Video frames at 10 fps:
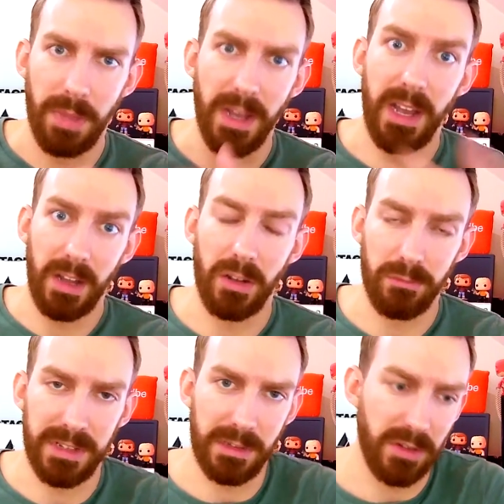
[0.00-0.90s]
but a good
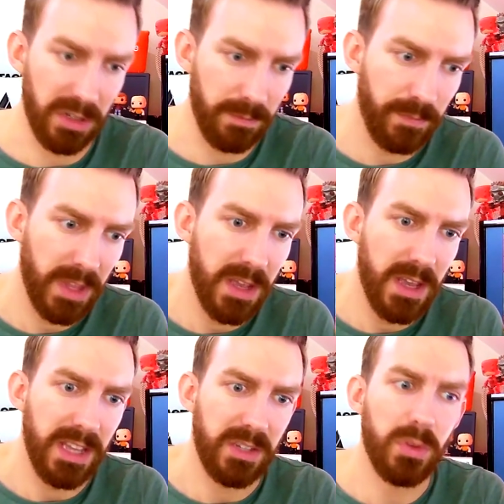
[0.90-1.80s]
resolution.
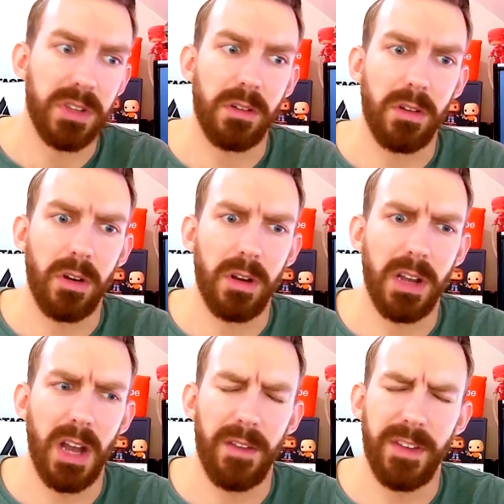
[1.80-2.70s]
It's also got,
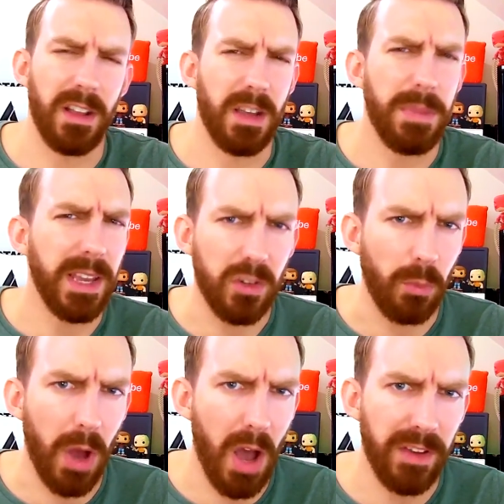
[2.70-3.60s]
I think, like a pixel
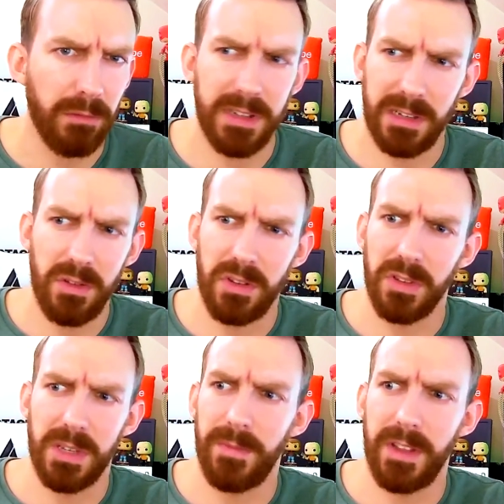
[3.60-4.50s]
perfect resolution or
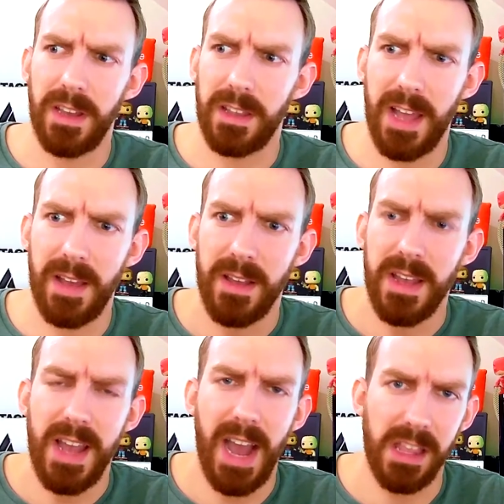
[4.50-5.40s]
something like that.
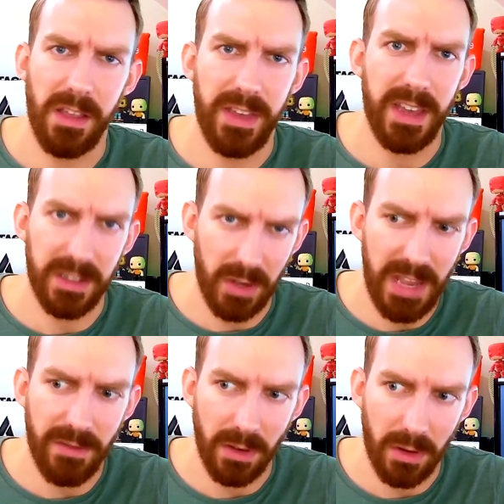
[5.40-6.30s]
And I think it's
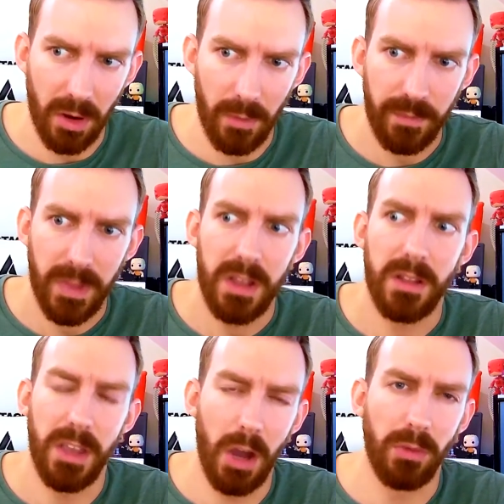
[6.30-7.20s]
even got
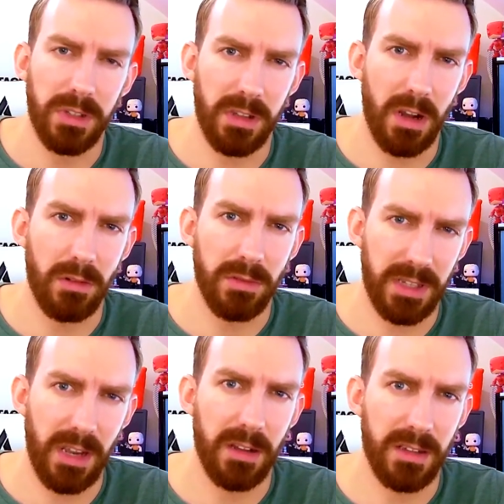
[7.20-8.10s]
the old style
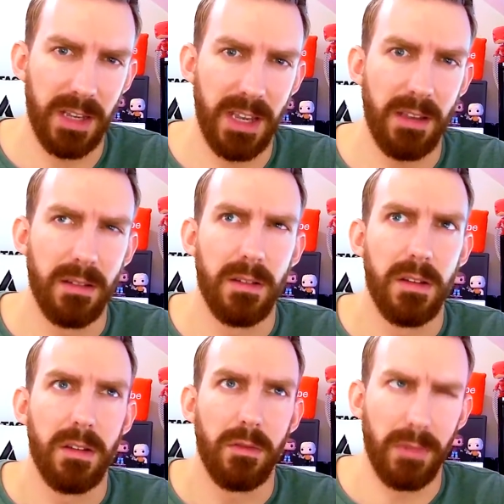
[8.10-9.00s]
CRT
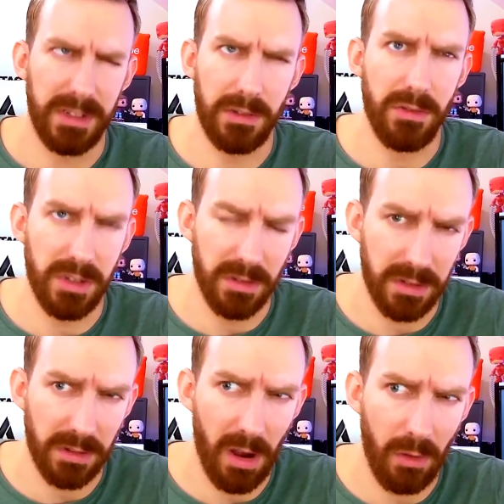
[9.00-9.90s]
resolution
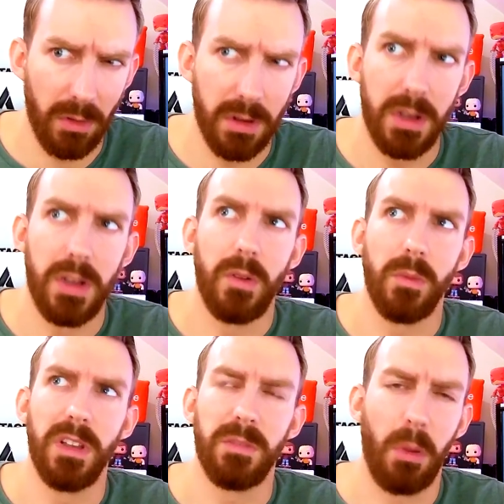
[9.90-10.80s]
style,
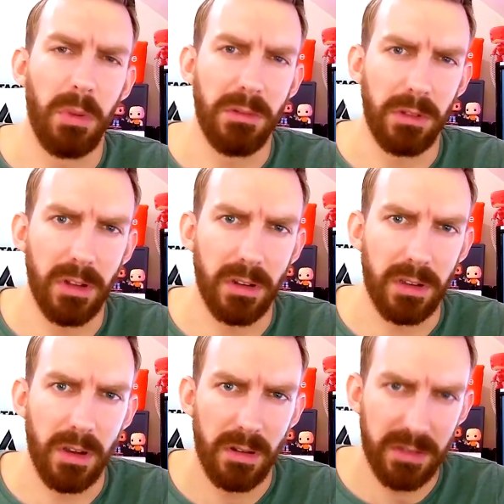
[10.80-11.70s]
which probably would look
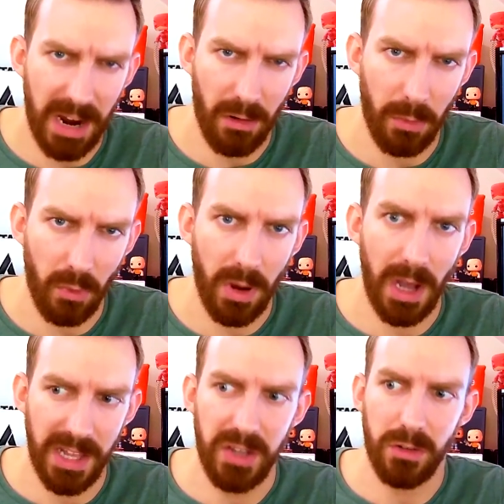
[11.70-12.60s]
terrible
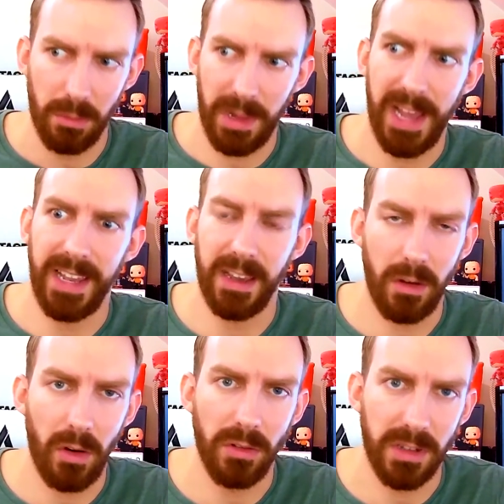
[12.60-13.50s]
unless you're playing it
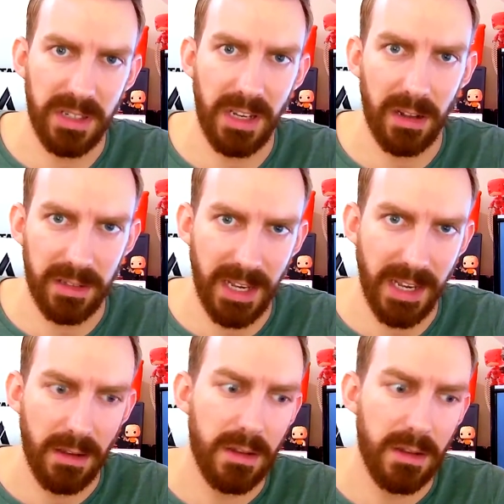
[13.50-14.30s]
on a CRT.